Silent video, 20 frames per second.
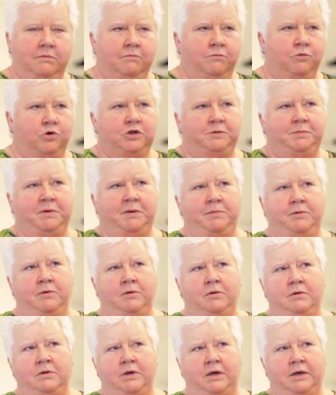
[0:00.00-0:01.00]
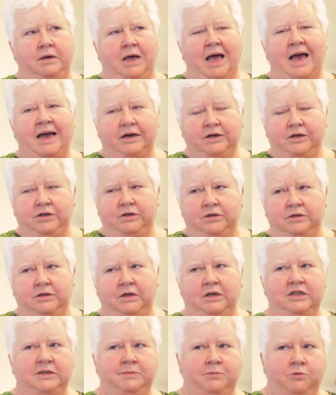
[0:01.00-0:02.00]
Most people, like actors,
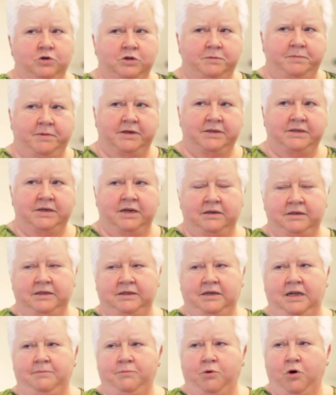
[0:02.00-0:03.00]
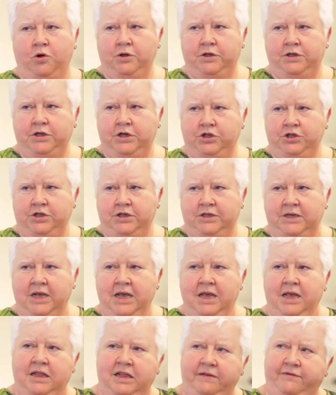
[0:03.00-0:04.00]
like sports personalities, like politicians,
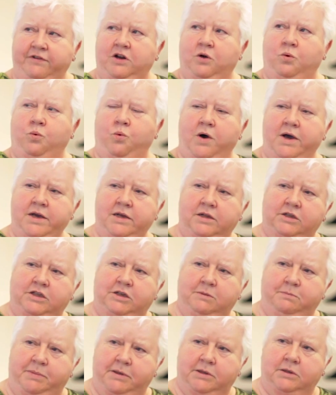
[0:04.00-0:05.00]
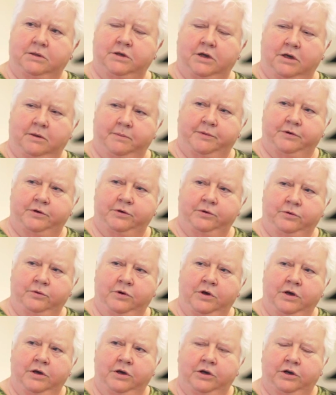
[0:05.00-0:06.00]
they've had a while to build up to
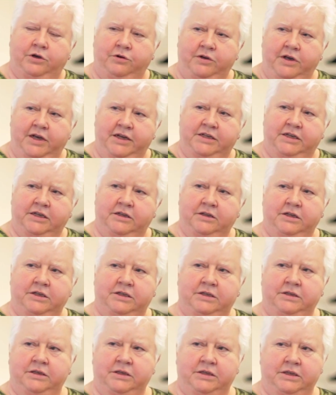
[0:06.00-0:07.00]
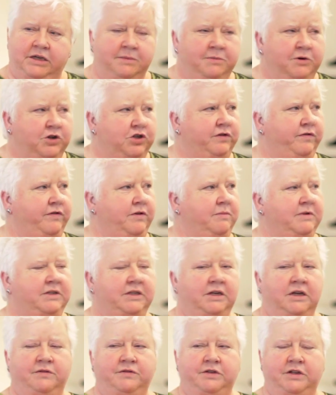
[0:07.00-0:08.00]
creating this image of
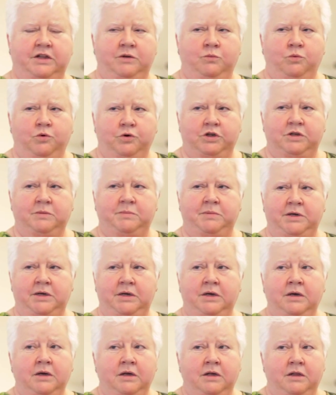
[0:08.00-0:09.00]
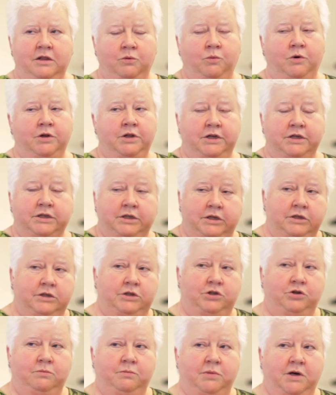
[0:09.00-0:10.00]
themselves that they want to be the one that is
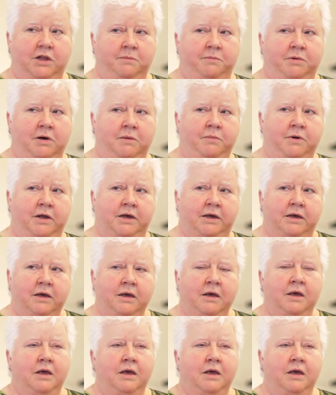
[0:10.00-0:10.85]
consumed by the public.